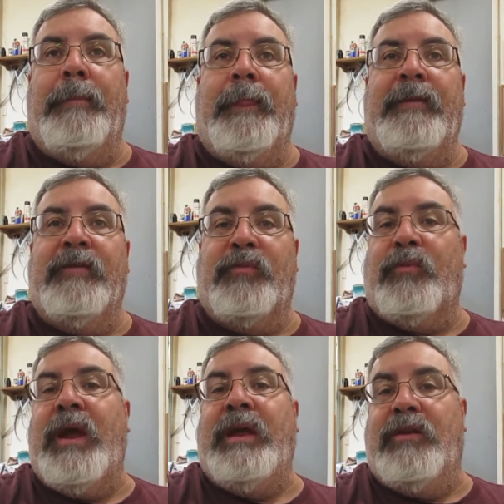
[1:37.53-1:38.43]
just
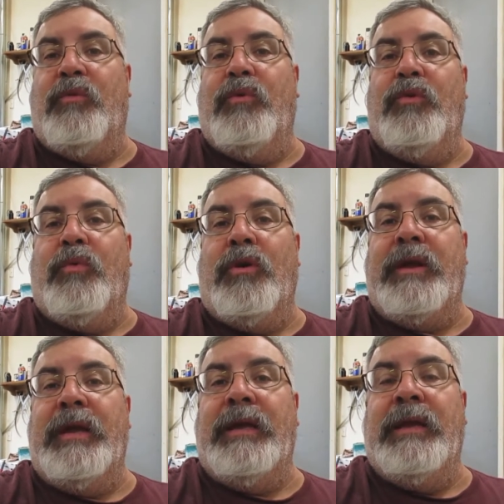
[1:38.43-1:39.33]
regular
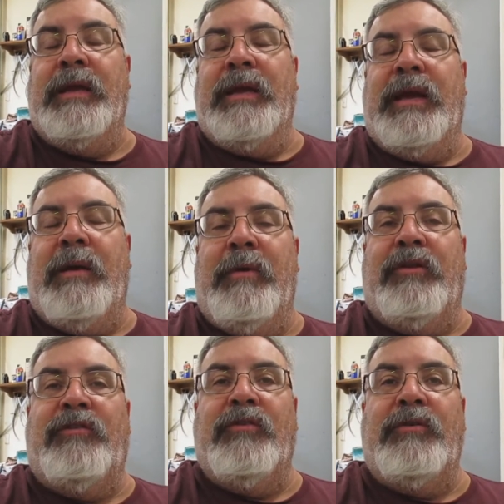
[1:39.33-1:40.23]
woodworking. I'm going
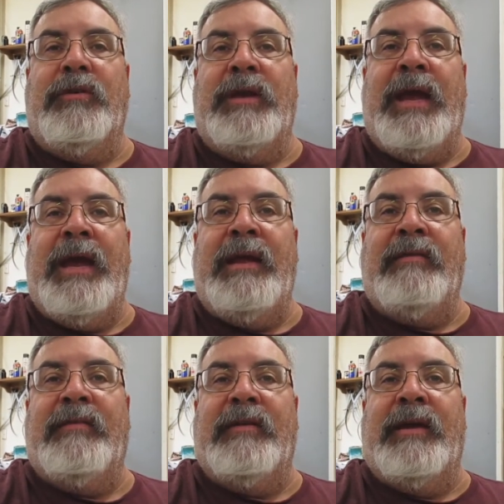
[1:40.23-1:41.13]
to show you
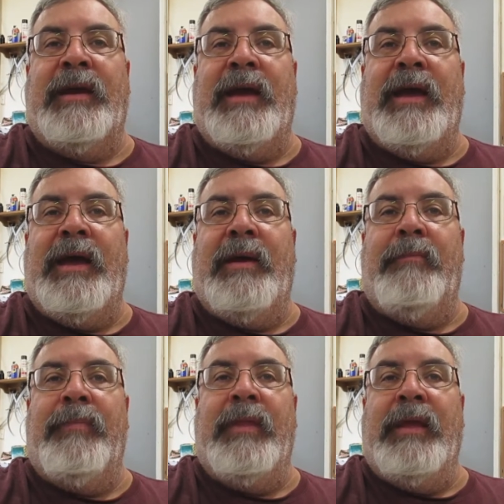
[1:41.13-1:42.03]
guys.
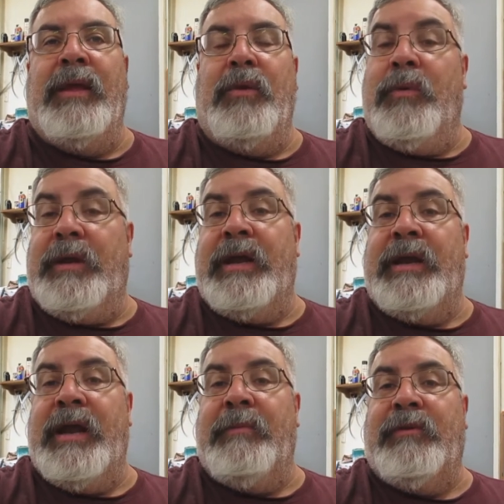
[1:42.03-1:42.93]
Went down
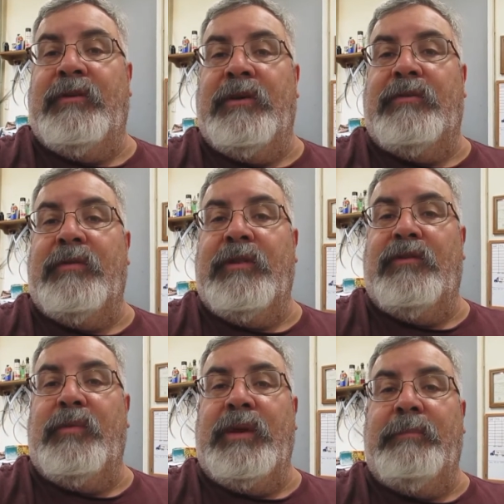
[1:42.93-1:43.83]
to Amish country
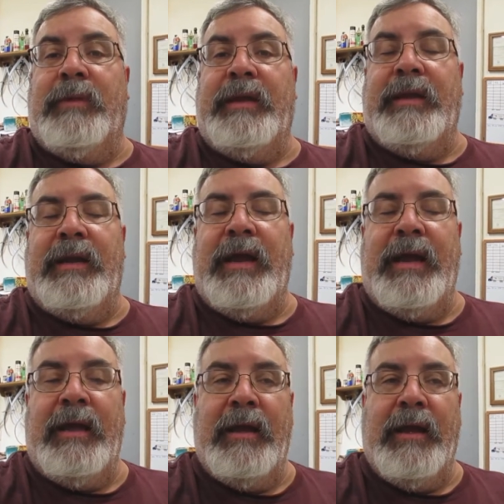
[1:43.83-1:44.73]
this week, Blaine and
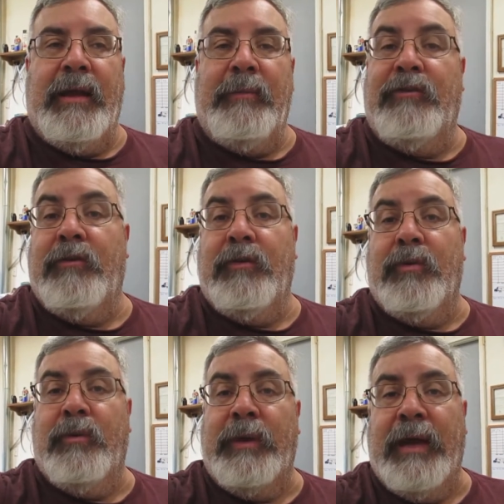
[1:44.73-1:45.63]
I. Let me show you
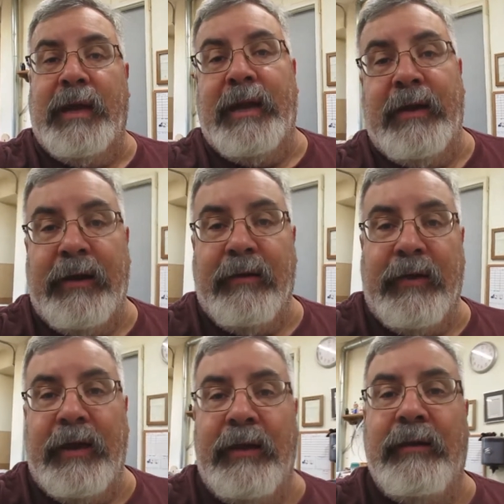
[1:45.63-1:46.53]
what we got down there.
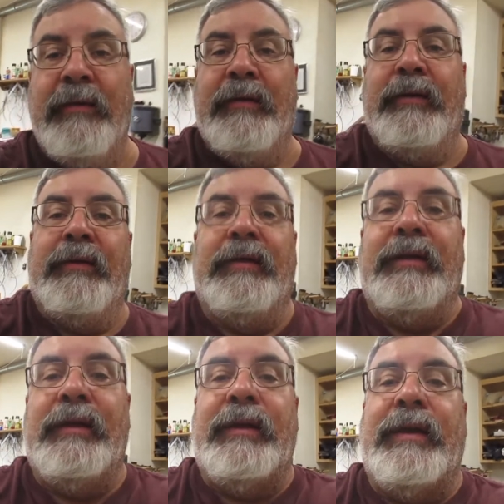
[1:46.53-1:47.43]
Okay,
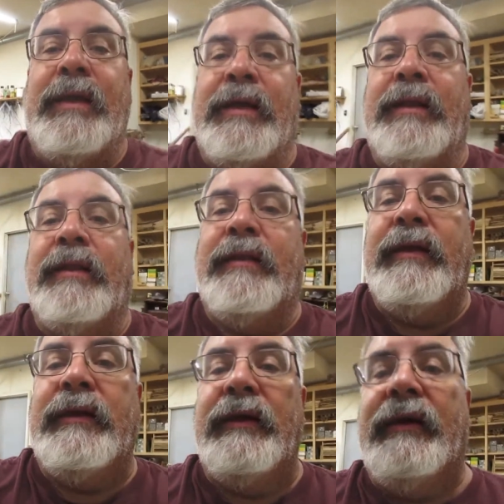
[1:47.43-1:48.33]
hang on, take you